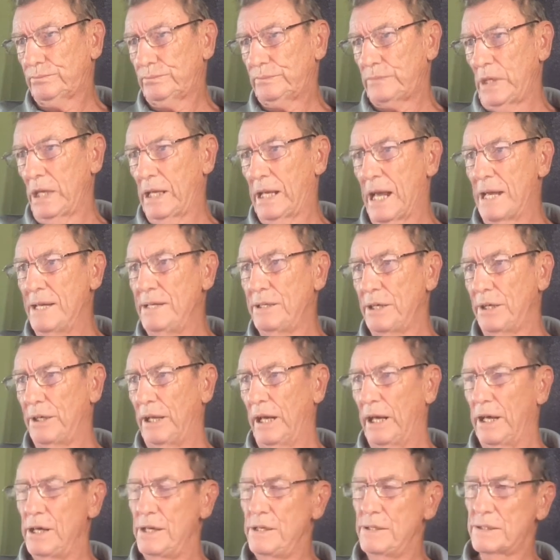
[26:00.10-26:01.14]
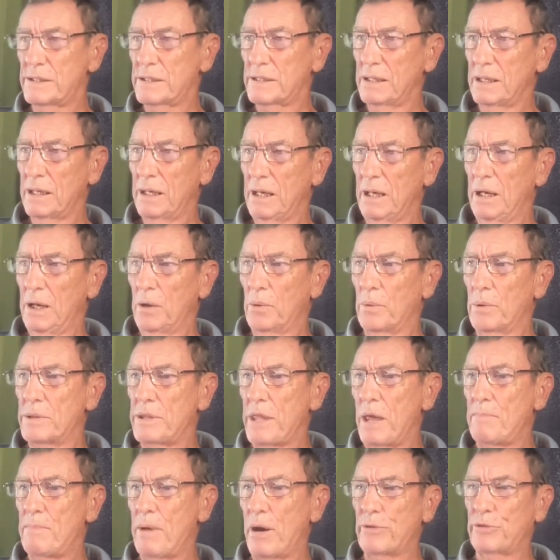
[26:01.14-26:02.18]
Gayndah days, when
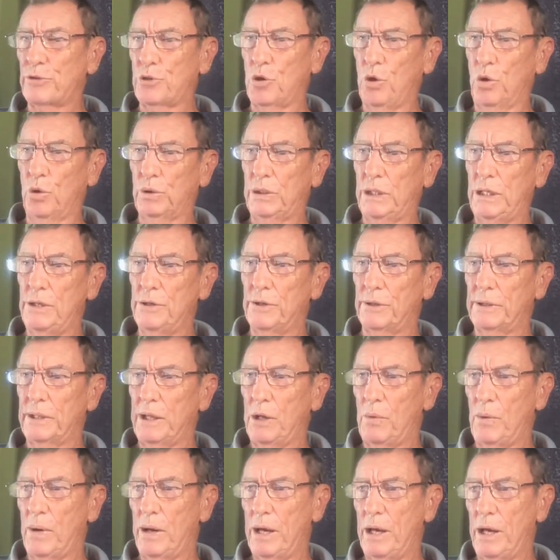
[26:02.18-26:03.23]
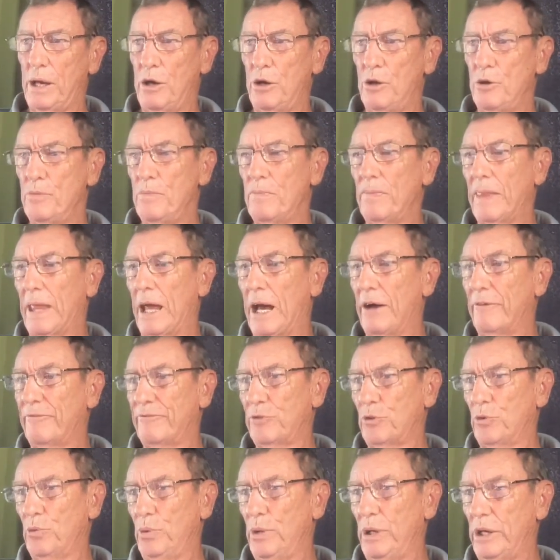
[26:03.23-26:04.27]
they both called in on their way home
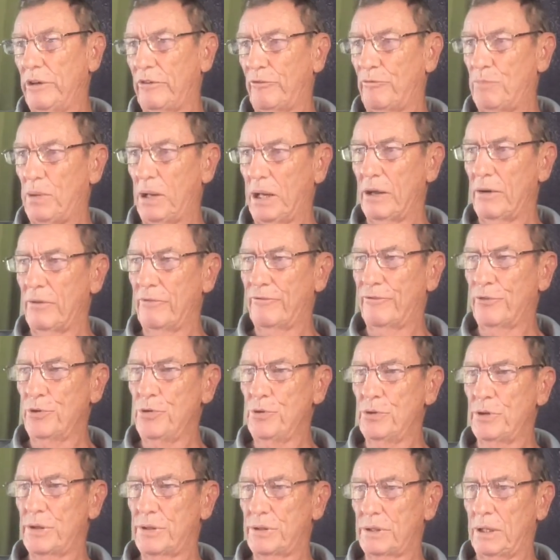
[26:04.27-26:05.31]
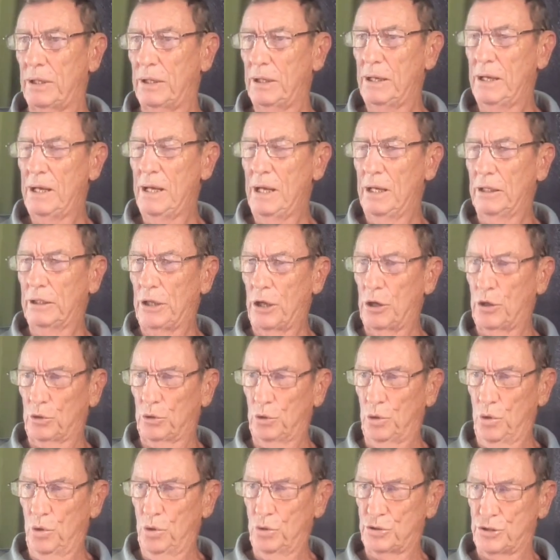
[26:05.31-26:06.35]
after a week of picking fruit at the local
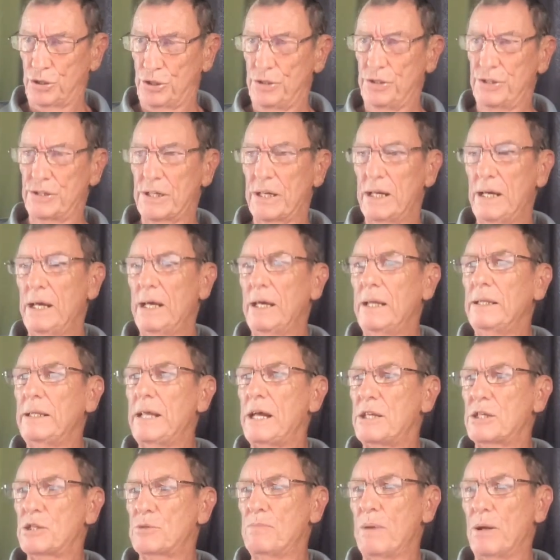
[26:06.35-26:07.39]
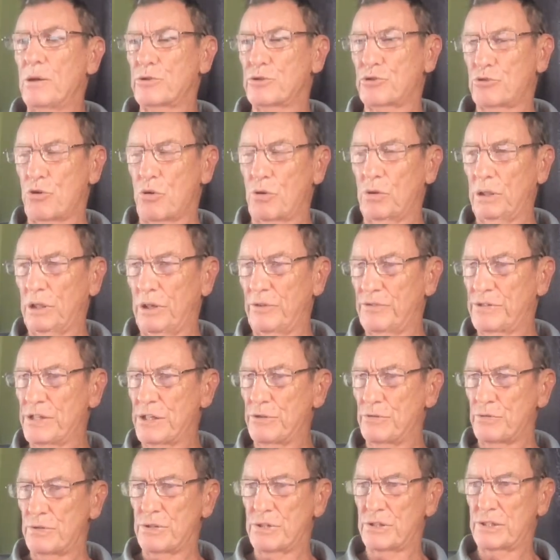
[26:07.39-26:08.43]
orchards that smelled strongly of
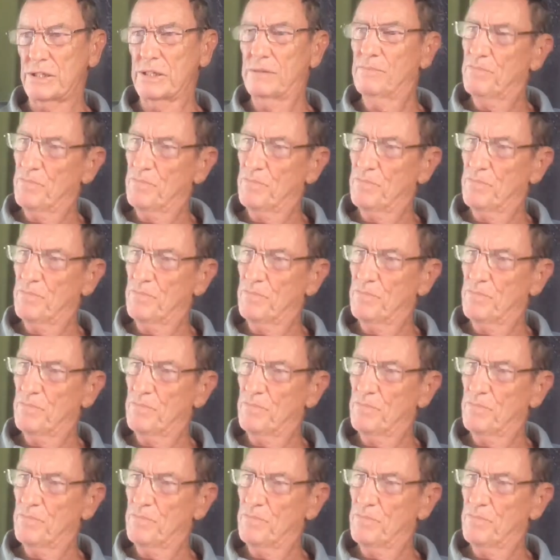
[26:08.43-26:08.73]
citrus.